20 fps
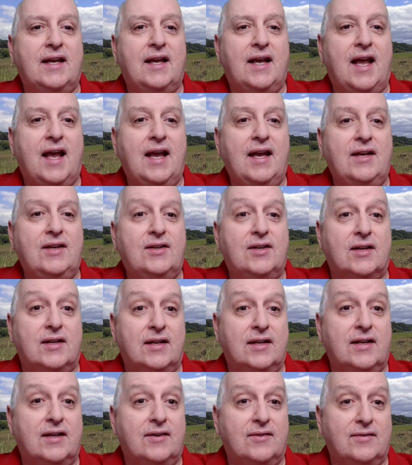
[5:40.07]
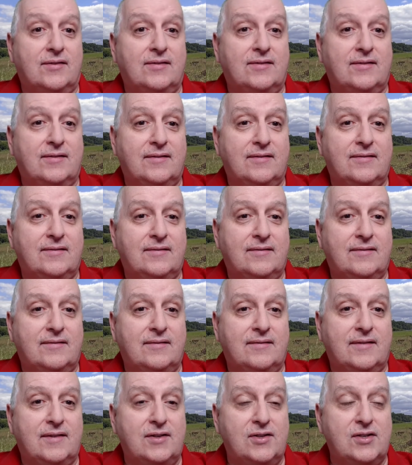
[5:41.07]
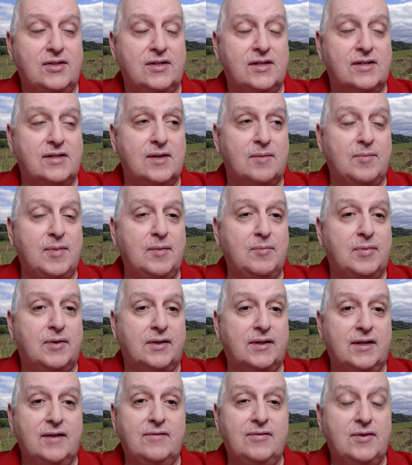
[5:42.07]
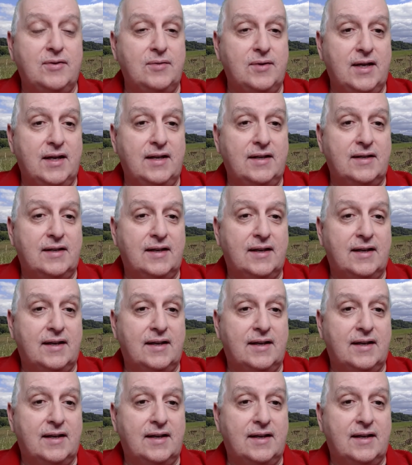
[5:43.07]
ate to live. And she said, some people live to eat,